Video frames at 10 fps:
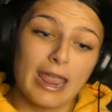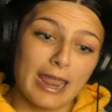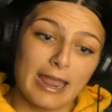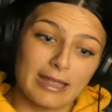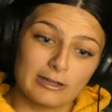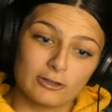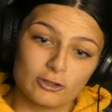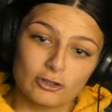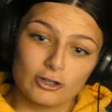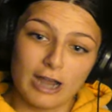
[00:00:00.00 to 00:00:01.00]

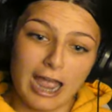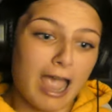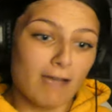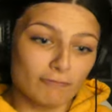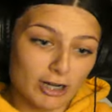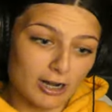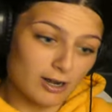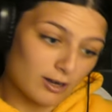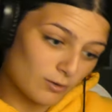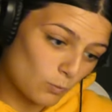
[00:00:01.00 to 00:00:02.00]
And after
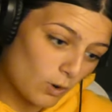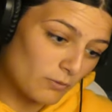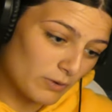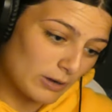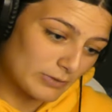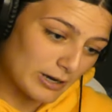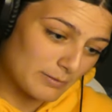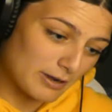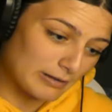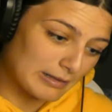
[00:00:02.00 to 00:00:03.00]
Walt found out
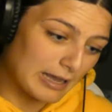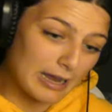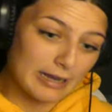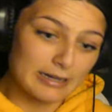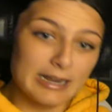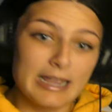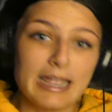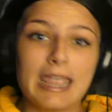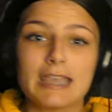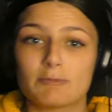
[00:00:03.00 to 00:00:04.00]
about that,
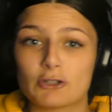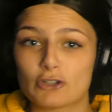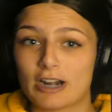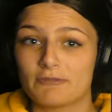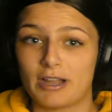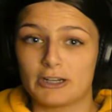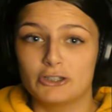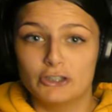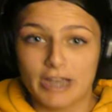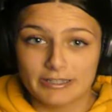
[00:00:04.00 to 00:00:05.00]
he's been trying to
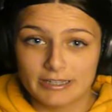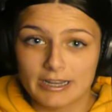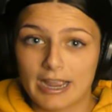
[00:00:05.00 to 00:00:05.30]
find Jesse.